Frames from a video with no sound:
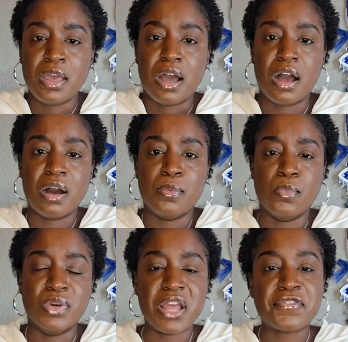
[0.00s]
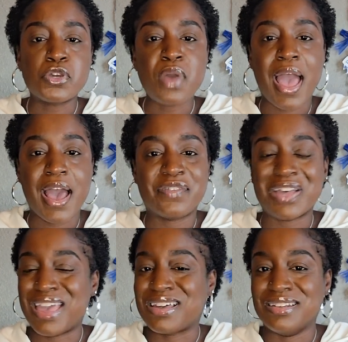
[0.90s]
Whenever you have
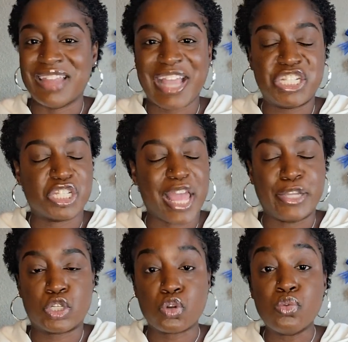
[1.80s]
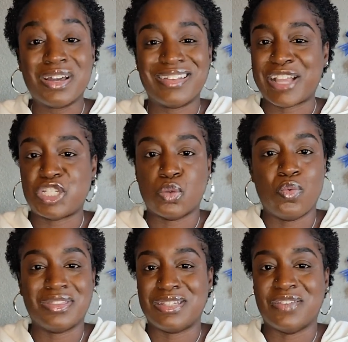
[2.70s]
a connection, a true connection
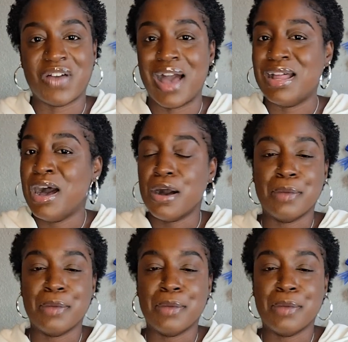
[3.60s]
with the divine,